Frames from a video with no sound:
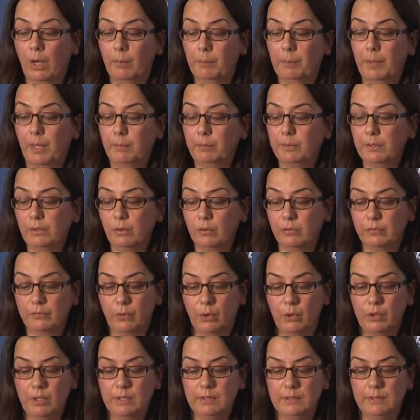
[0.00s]
Public
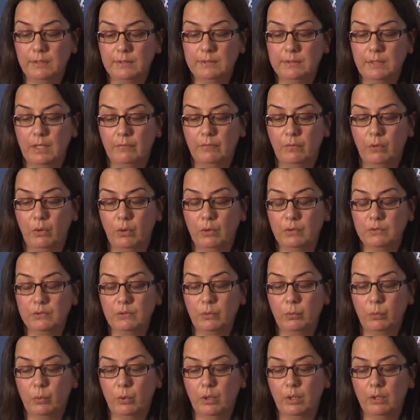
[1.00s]
authorities have
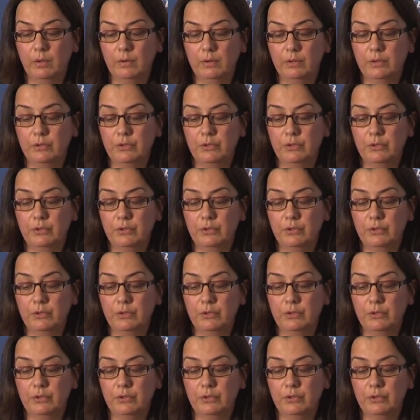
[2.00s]
also warned the